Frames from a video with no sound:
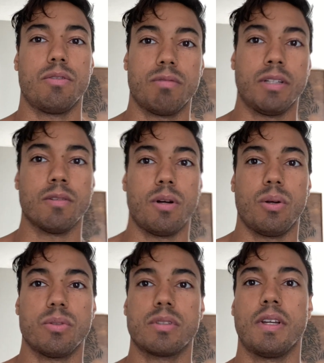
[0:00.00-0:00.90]
ring
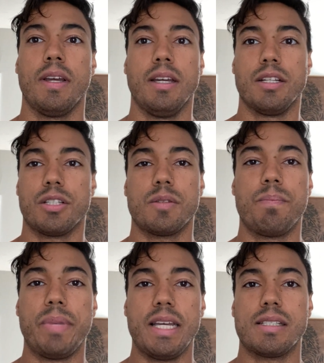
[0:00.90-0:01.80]
rows.
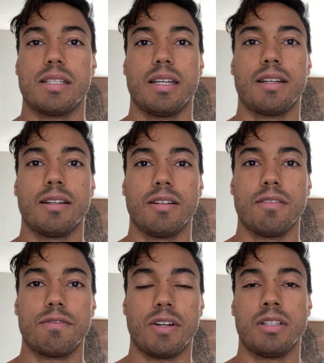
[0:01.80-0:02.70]
Just
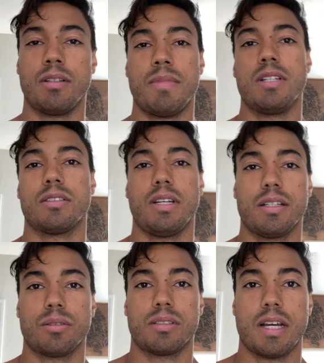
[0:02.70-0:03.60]
basic fundamental
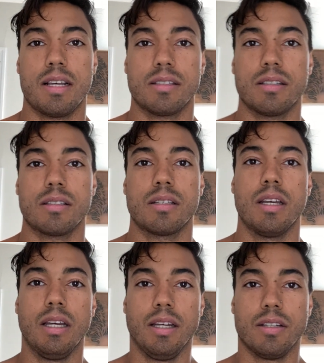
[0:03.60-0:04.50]
exercises.
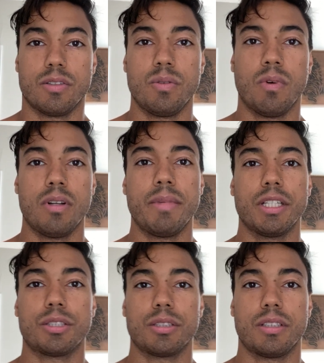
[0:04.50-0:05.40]
So you want to make
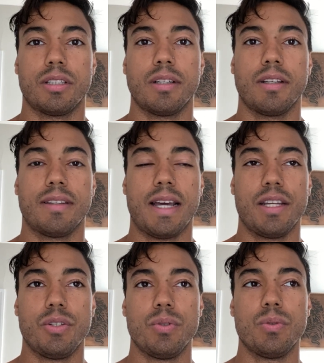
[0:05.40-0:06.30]
sure
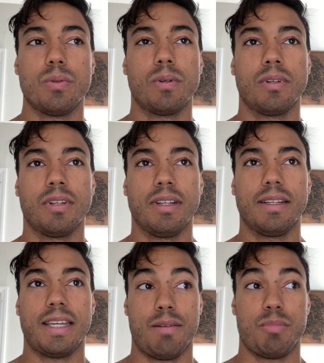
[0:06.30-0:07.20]
that you
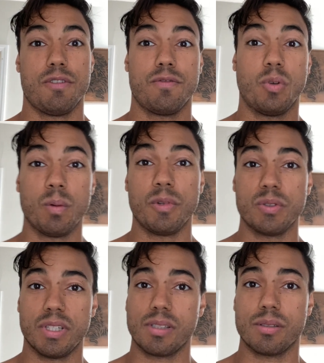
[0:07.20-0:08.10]
can perform
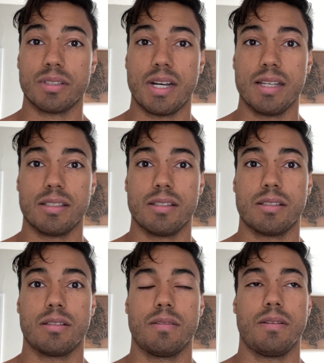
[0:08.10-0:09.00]
those
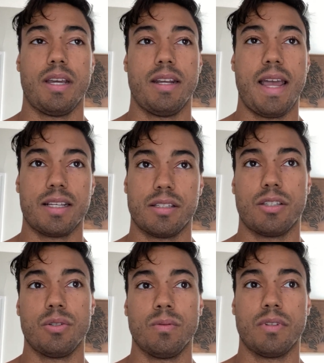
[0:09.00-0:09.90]
exercises and
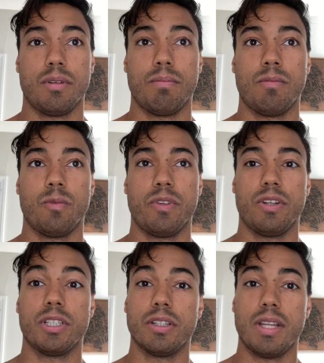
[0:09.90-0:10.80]
execute them with
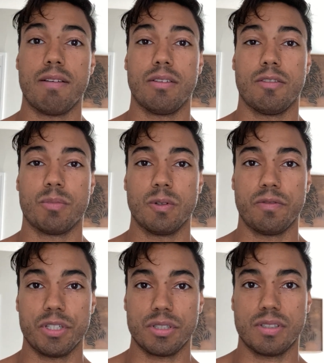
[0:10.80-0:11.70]
a good level of
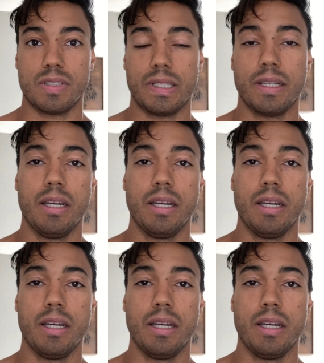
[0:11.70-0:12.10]
proficiency